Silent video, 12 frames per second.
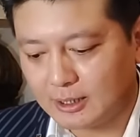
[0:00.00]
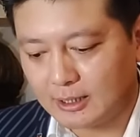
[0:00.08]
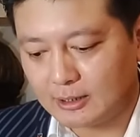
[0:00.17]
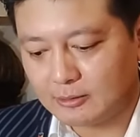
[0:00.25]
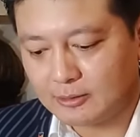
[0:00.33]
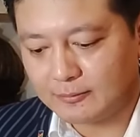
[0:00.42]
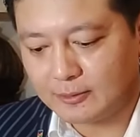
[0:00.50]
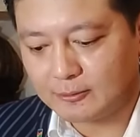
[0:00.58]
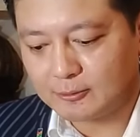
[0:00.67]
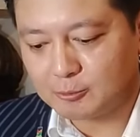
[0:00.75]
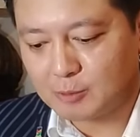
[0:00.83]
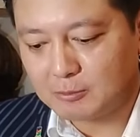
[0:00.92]
I don't know if you
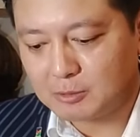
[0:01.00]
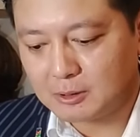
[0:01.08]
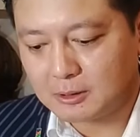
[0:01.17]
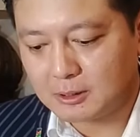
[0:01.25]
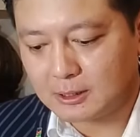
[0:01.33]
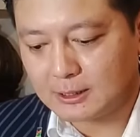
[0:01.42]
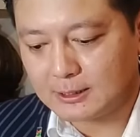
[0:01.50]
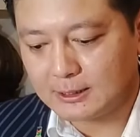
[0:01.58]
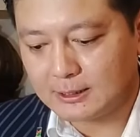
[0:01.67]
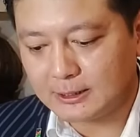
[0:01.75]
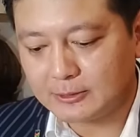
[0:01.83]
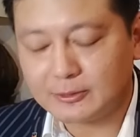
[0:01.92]
remember
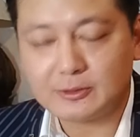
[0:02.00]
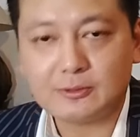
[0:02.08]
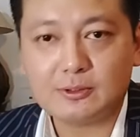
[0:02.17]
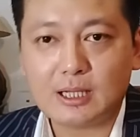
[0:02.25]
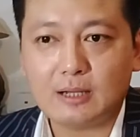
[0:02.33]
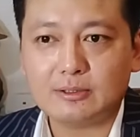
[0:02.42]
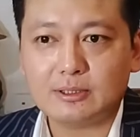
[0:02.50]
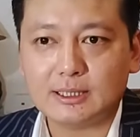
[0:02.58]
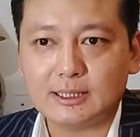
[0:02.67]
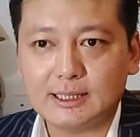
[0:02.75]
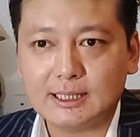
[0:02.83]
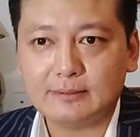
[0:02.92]
during
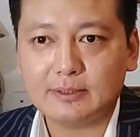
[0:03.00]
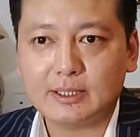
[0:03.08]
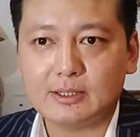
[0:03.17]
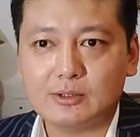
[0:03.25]
2011 and